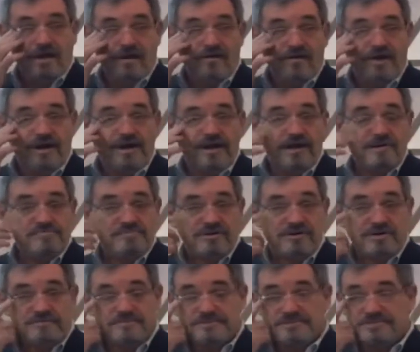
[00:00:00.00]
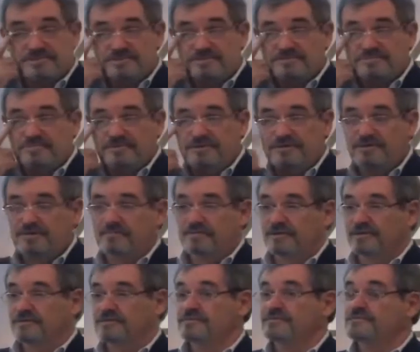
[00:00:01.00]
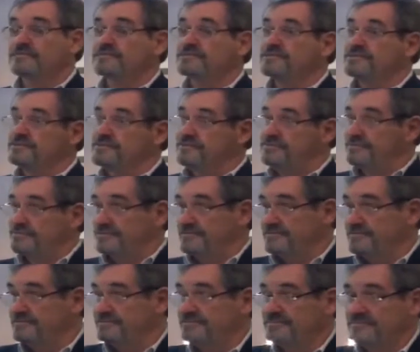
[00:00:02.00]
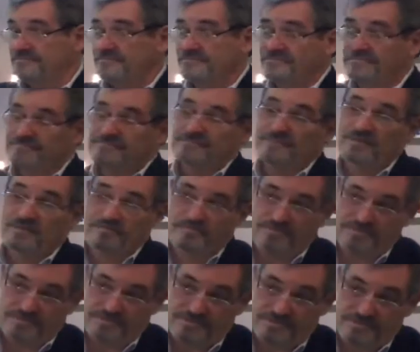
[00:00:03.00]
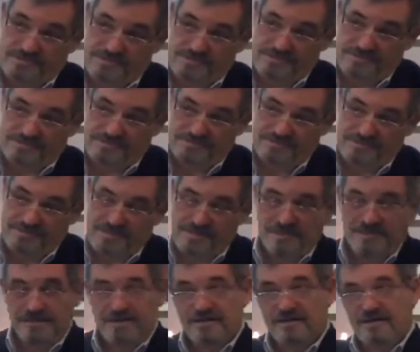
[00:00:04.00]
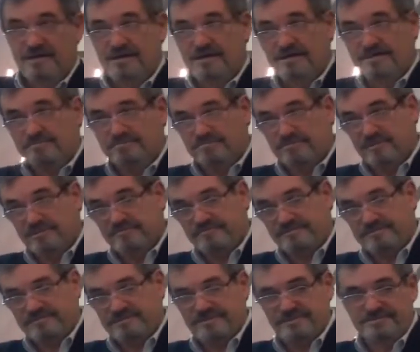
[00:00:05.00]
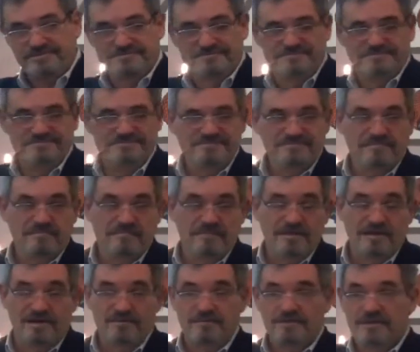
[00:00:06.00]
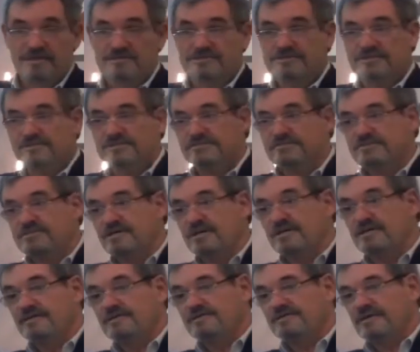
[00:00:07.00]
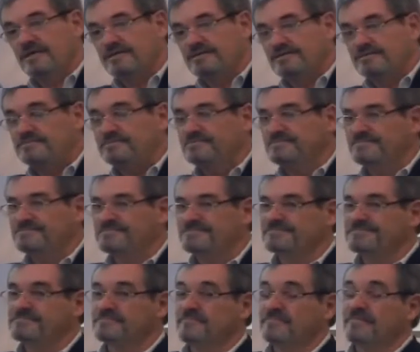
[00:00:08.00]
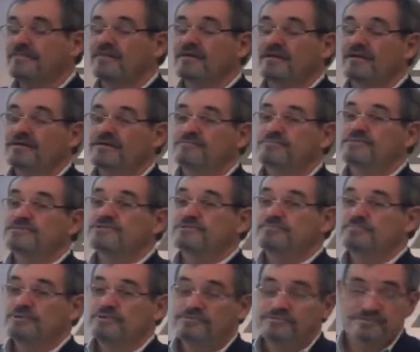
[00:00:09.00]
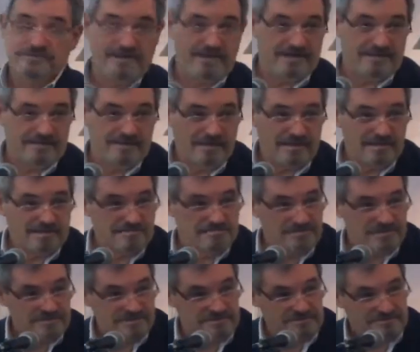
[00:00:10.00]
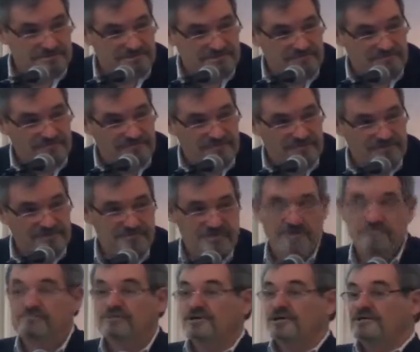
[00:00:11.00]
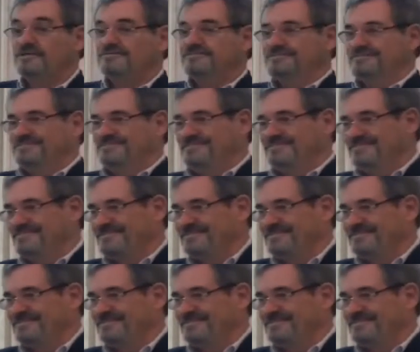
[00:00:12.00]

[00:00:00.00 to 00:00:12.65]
All right, I promised to speak about Syria Peace and Prophecy. Now, when I chose that title, Mr. Putin had not emerged from the Kremlin